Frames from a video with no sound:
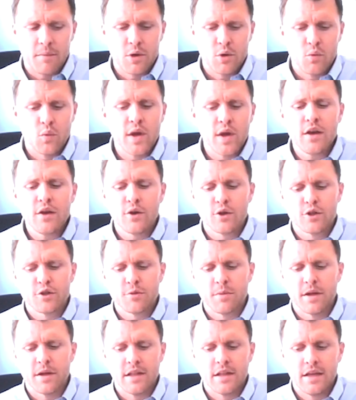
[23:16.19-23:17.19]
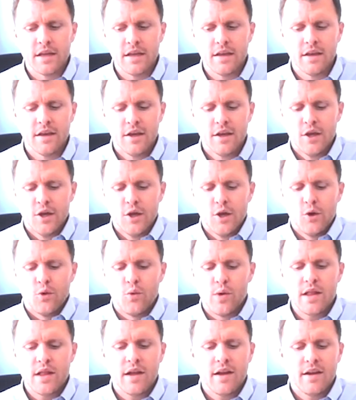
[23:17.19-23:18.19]
I mean, we like to
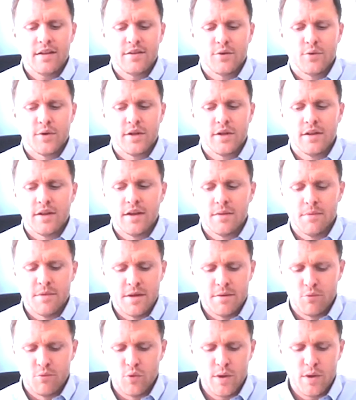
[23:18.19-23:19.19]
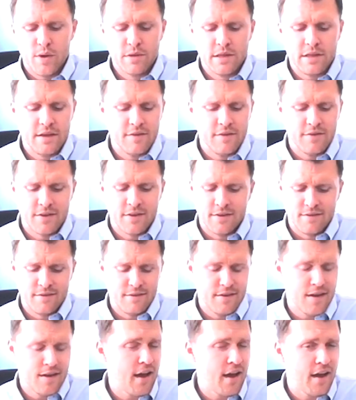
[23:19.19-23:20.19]
really, we believe in
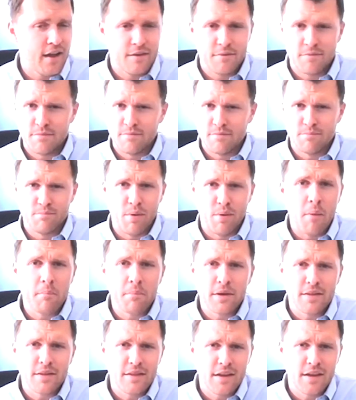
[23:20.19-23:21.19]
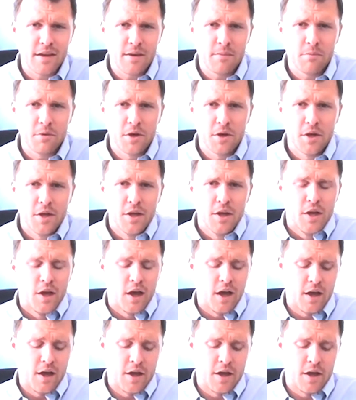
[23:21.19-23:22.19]
not bumping them.
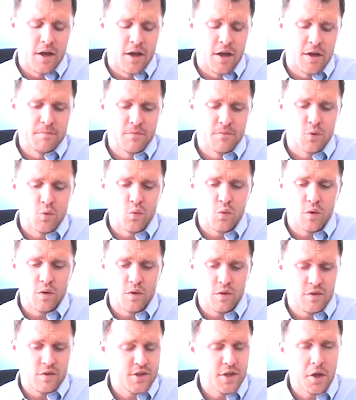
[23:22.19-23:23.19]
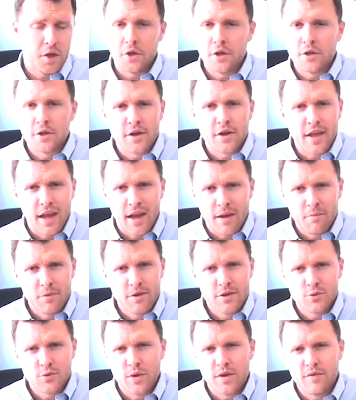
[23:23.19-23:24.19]
Cellular
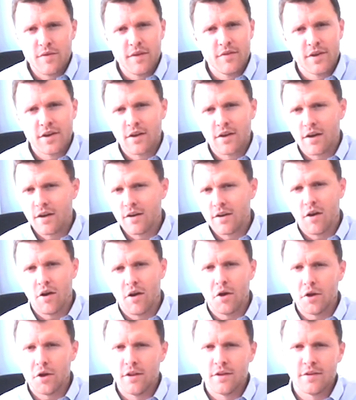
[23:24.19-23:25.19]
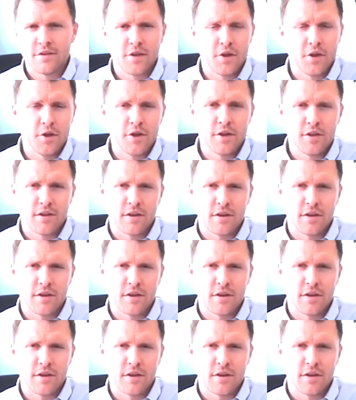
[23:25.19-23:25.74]
cameras, we've even gone to all of the